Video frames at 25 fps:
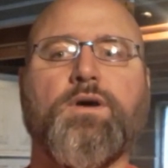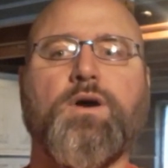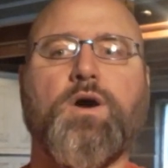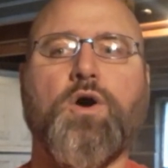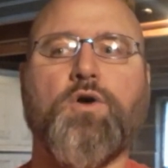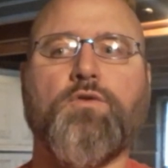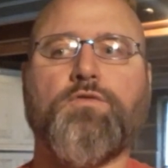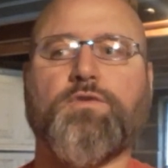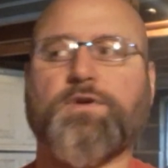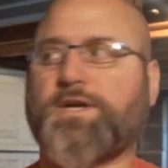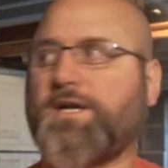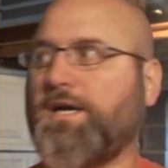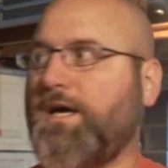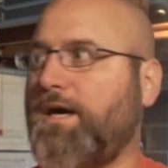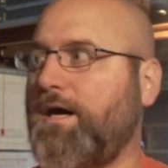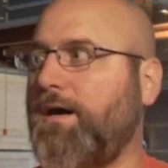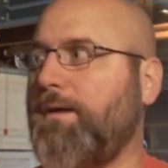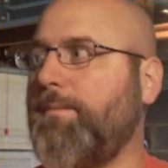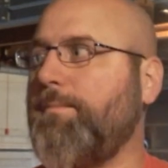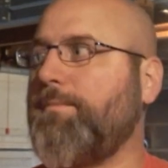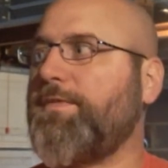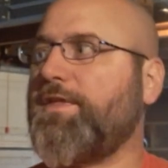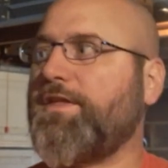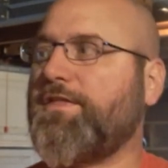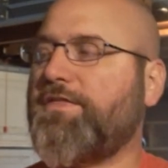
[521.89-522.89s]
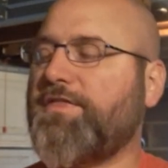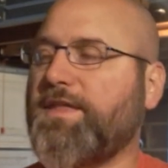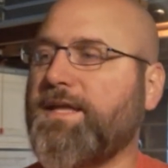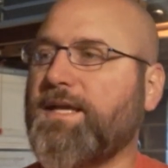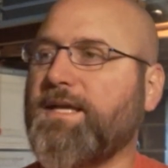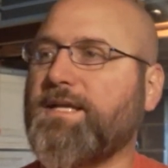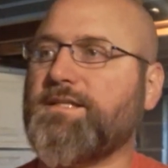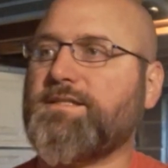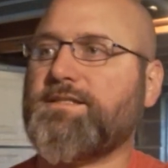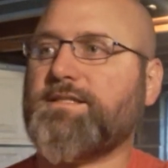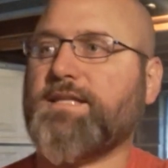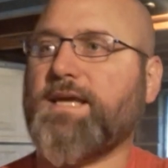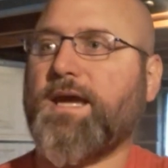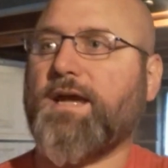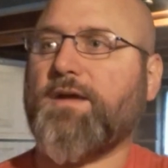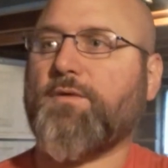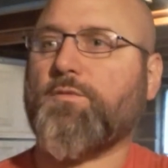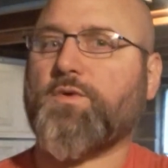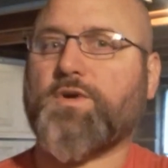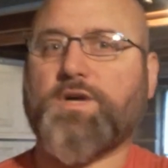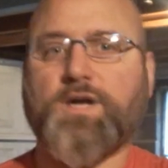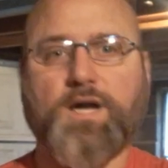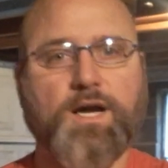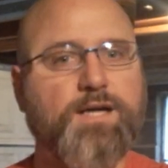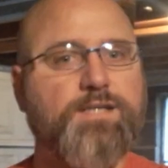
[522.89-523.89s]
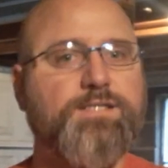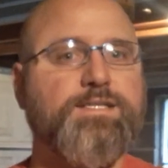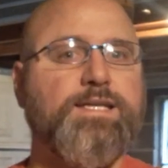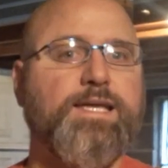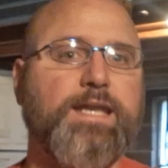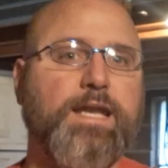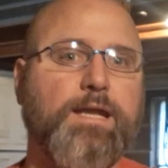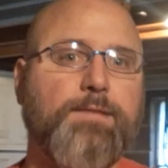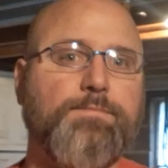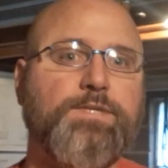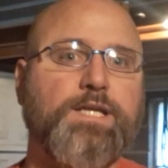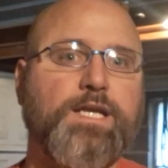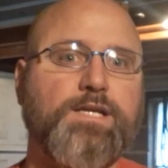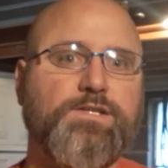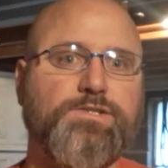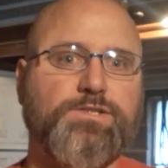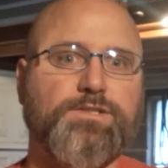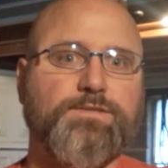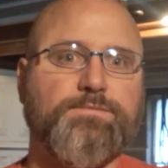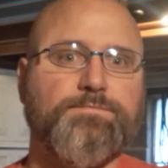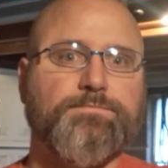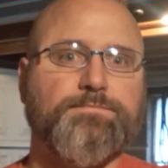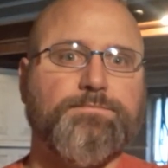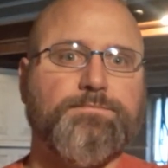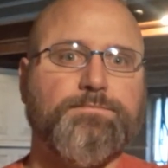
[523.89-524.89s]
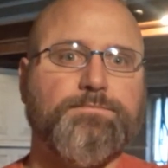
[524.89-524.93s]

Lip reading: overcome the things that will cause adaptation.